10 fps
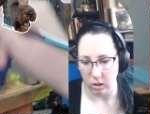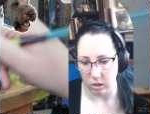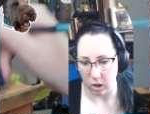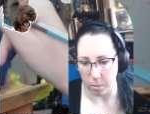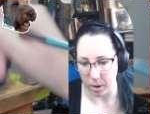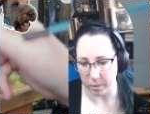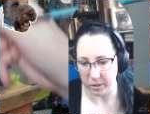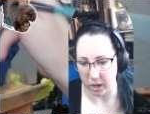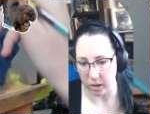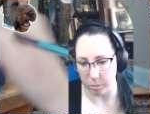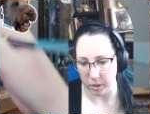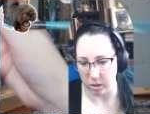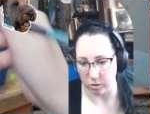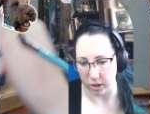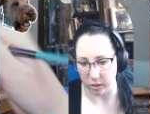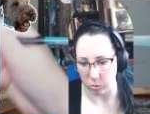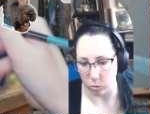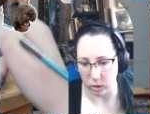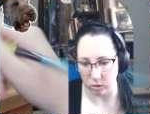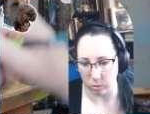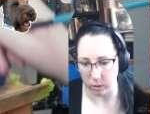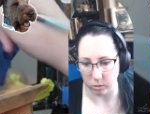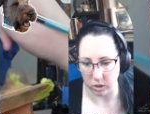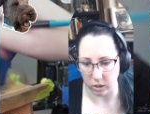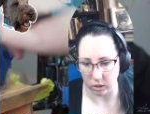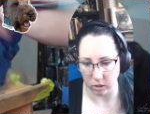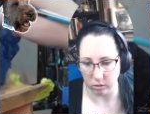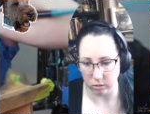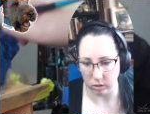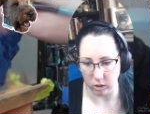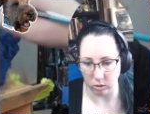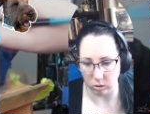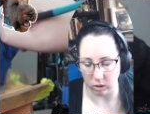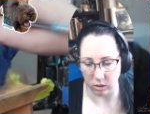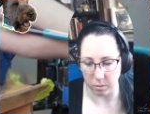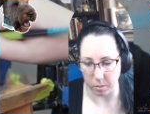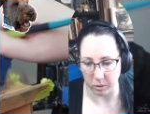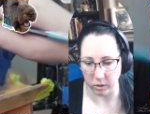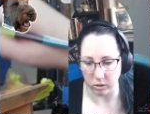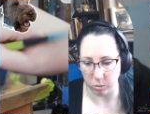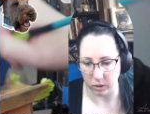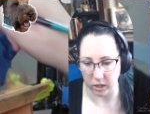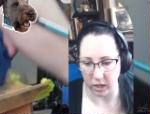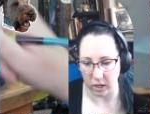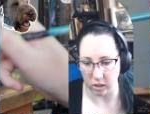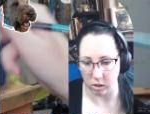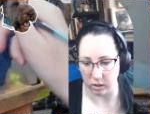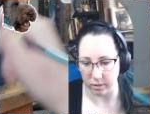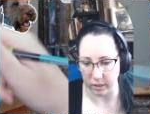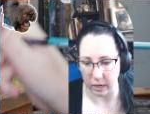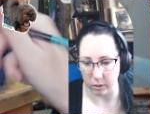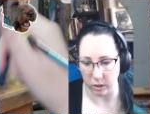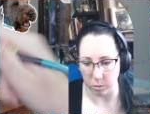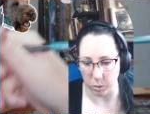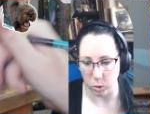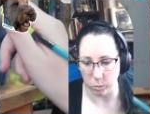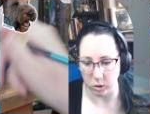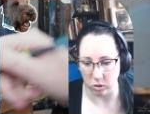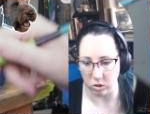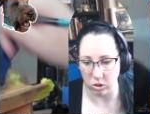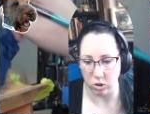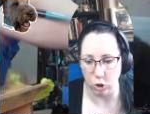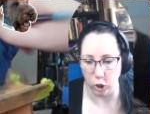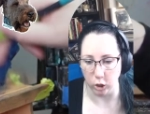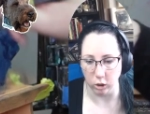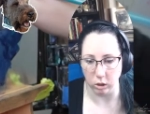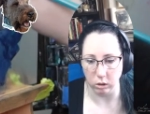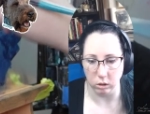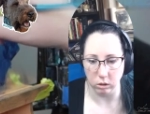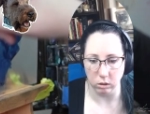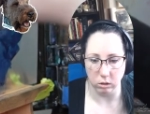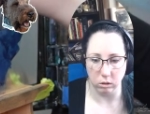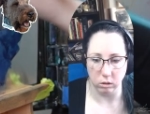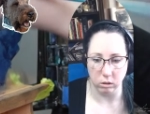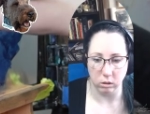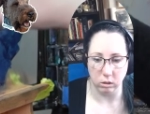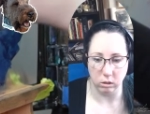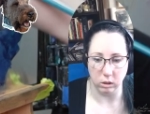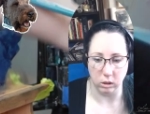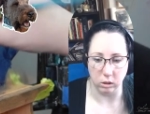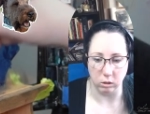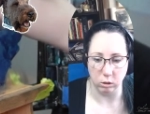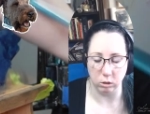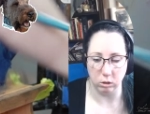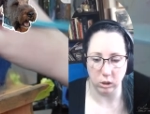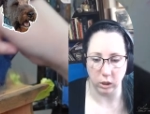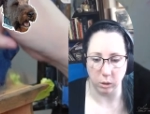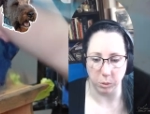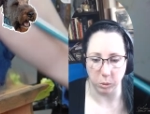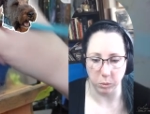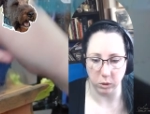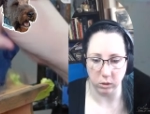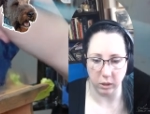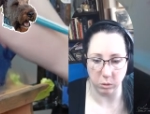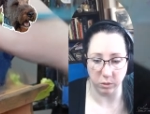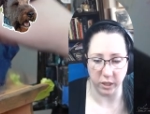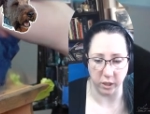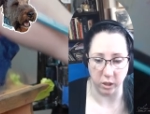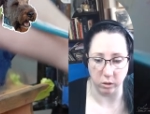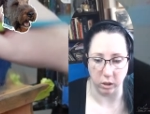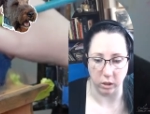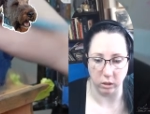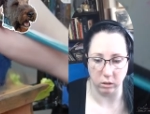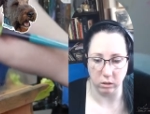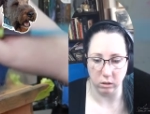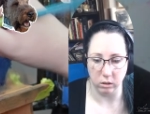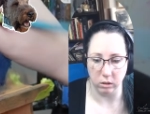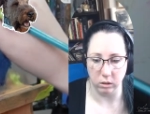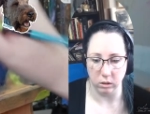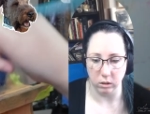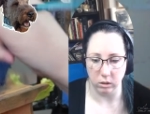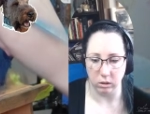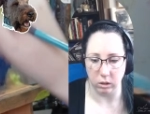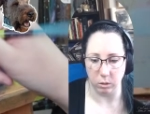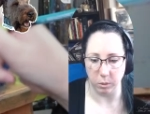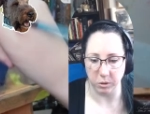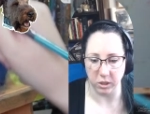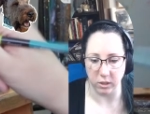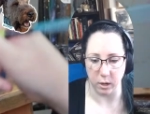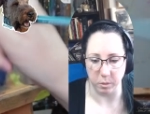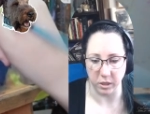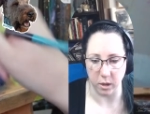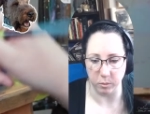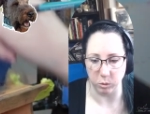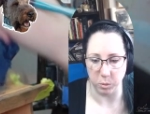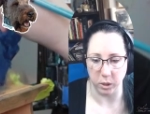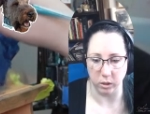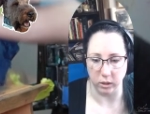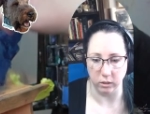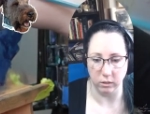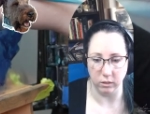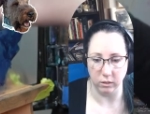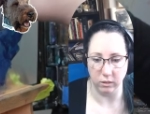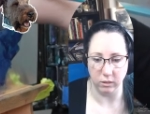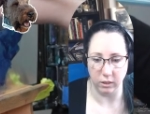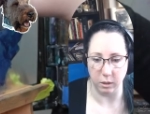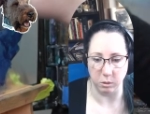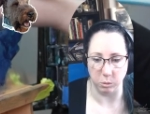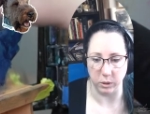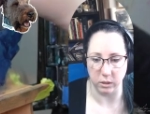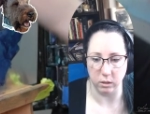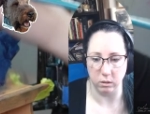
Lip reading: I babysat a bearded dragon once when I was younger, and all I remember is when they eat cauliflower, the poops stink. He did stinky poops. He was very cute though. Oh, what was his name? His name was Merlin. He was a wizard.